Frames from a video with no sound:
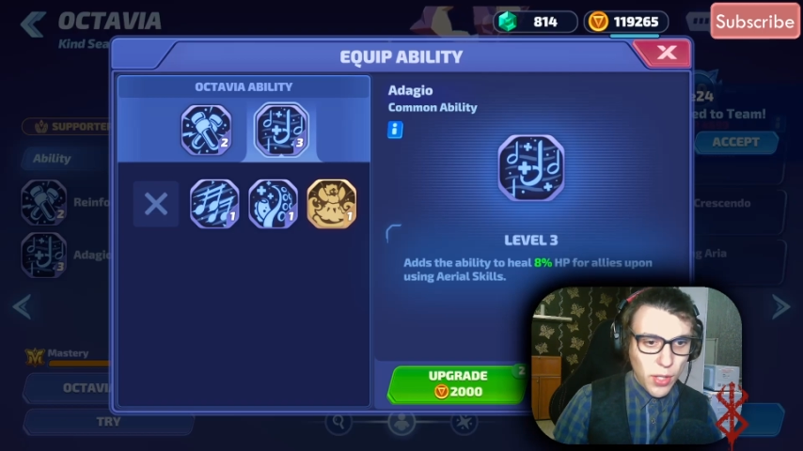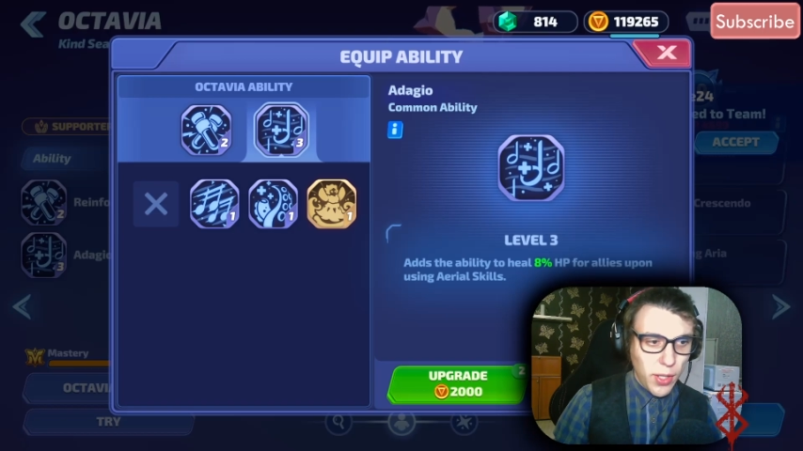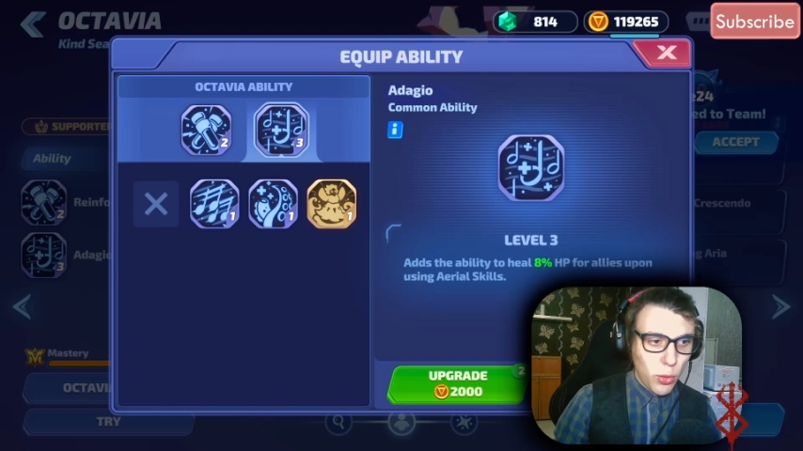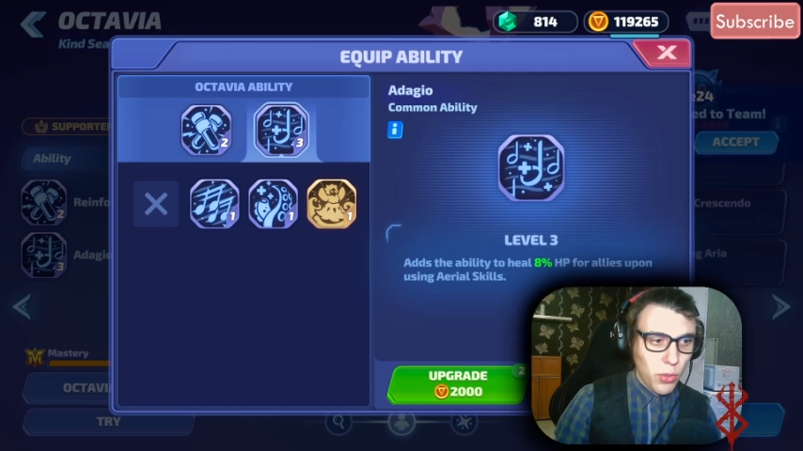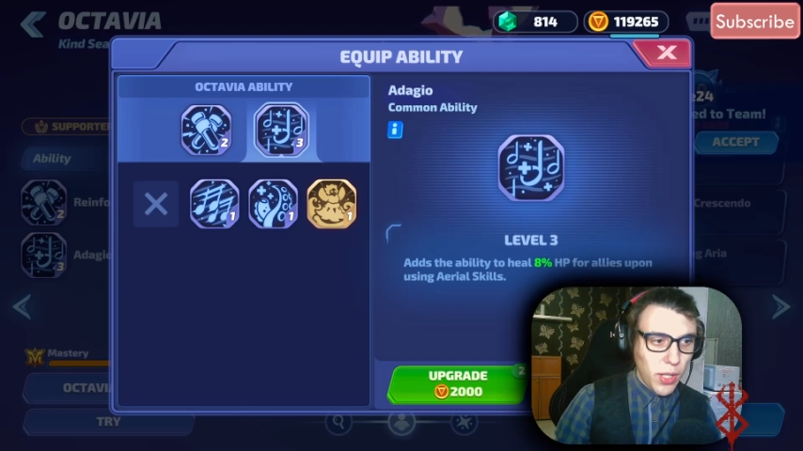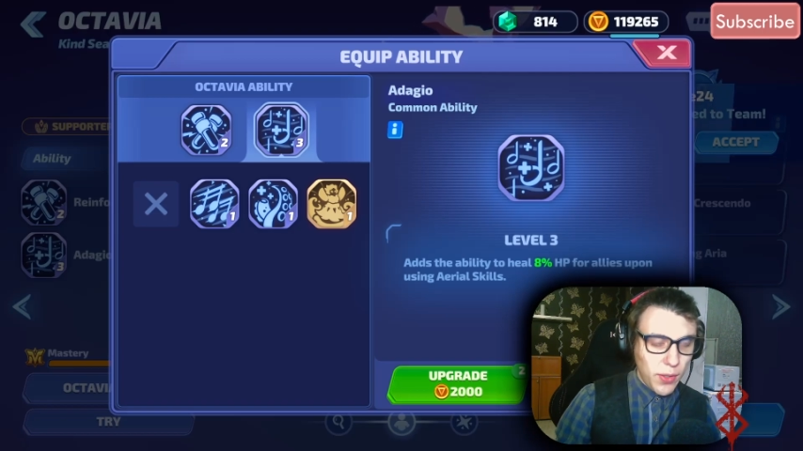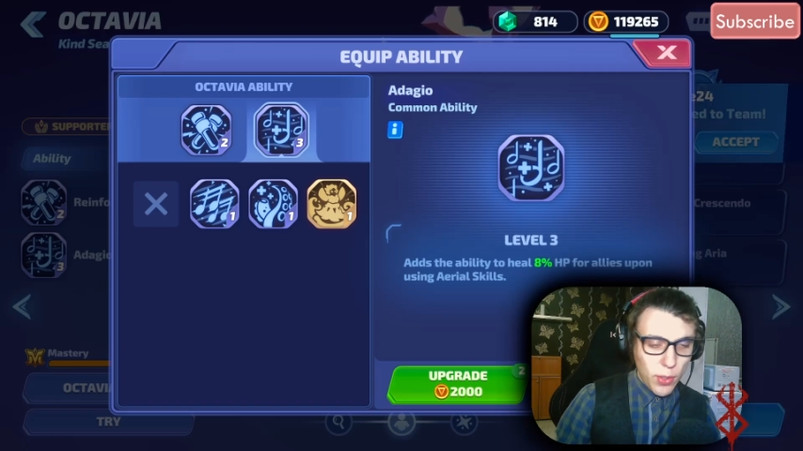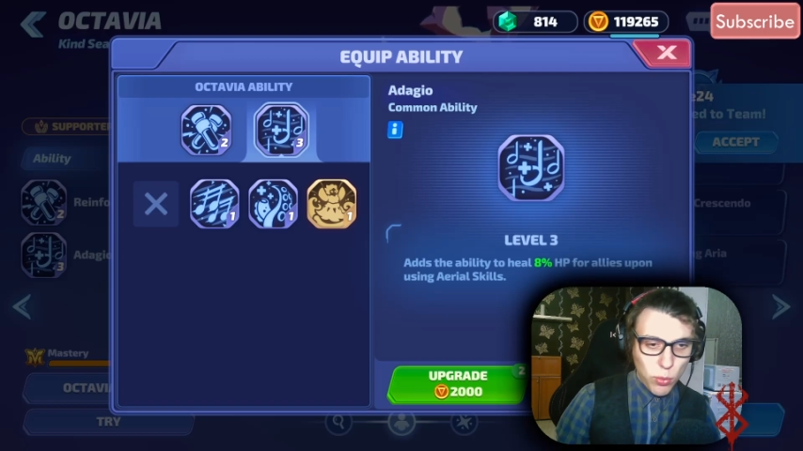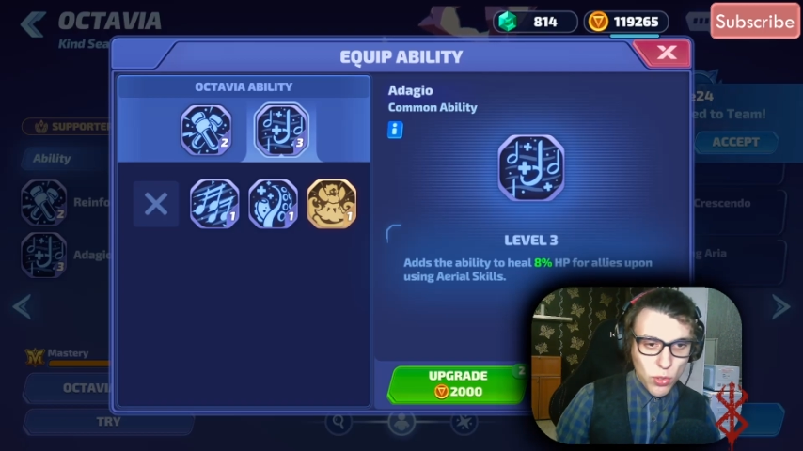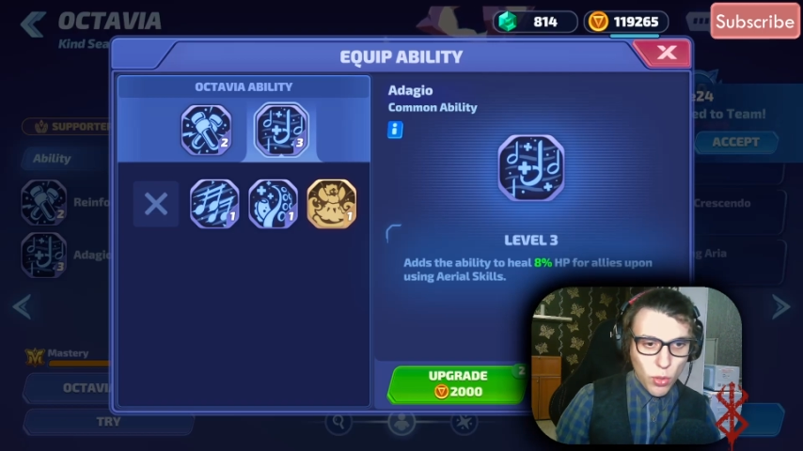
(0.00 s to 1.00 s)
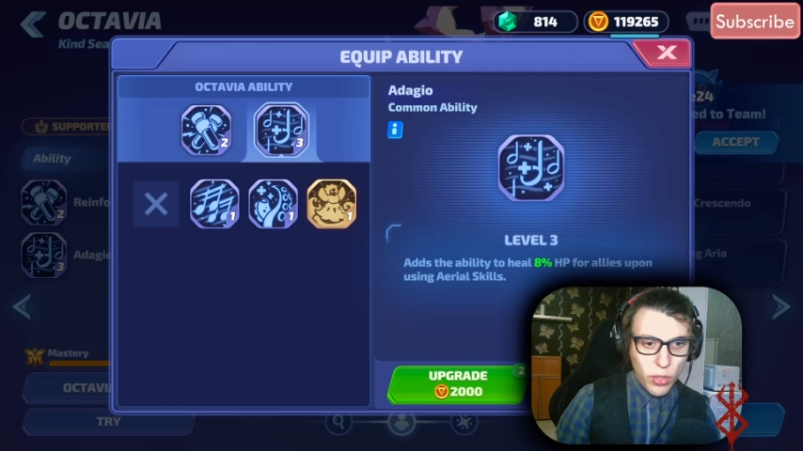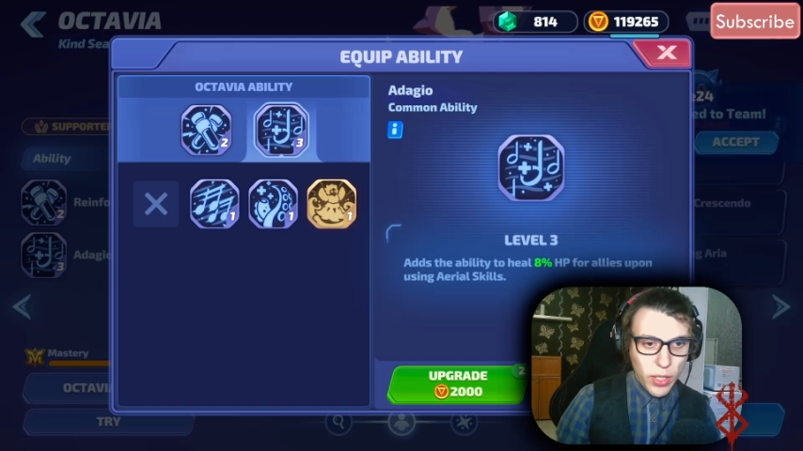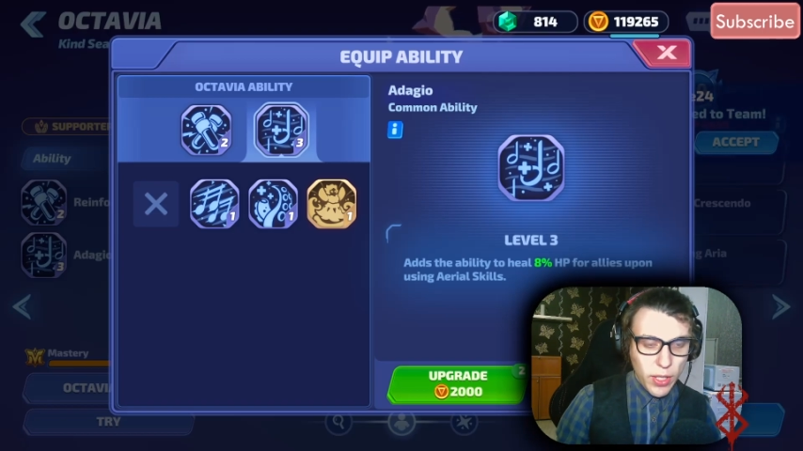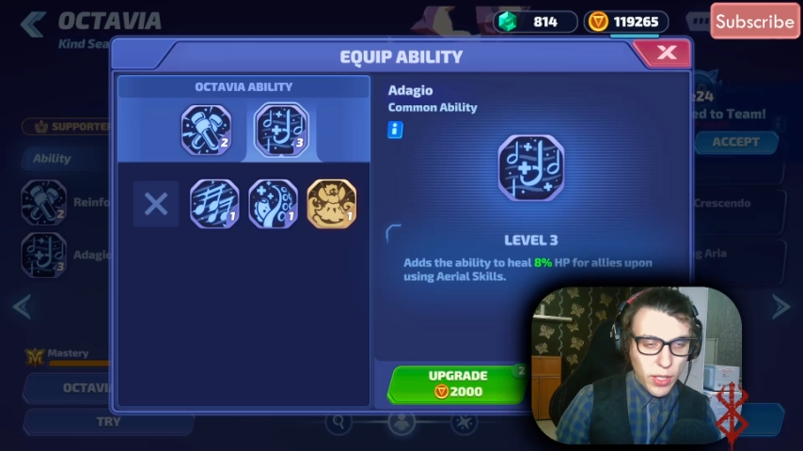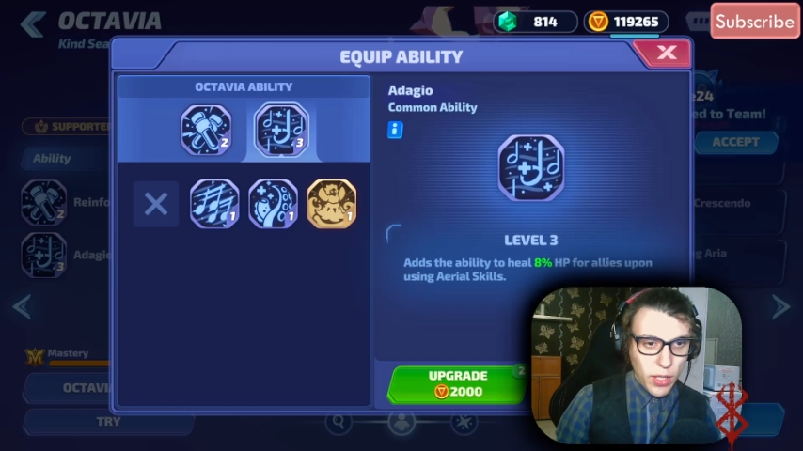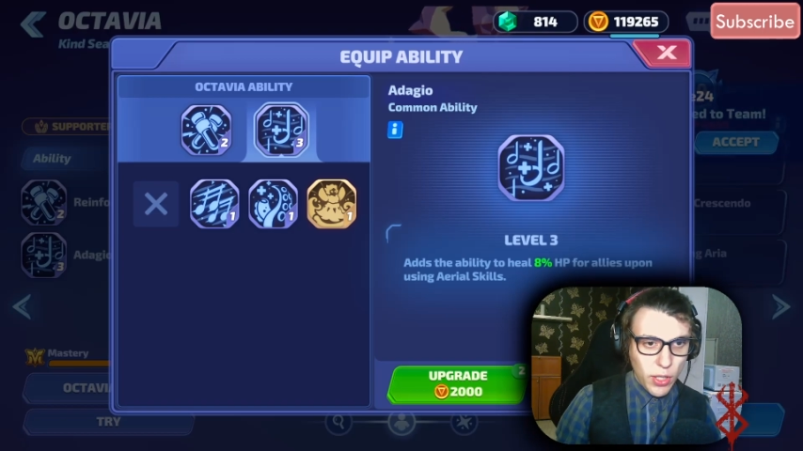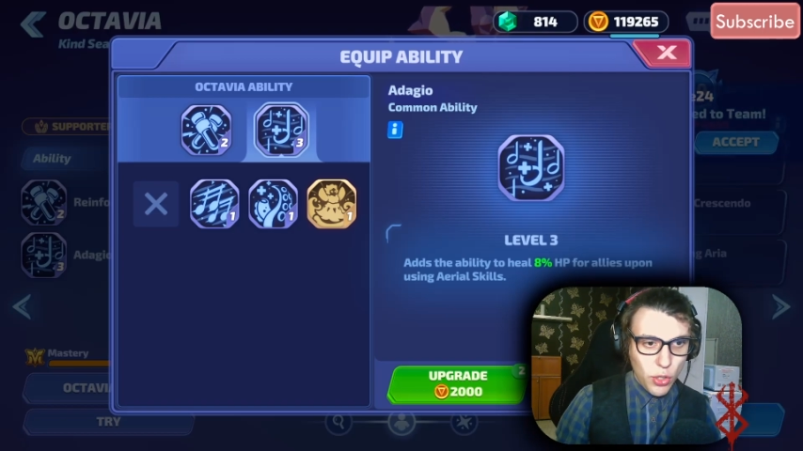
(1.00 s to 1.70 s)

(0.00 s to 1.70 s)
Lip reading: I thought that it was only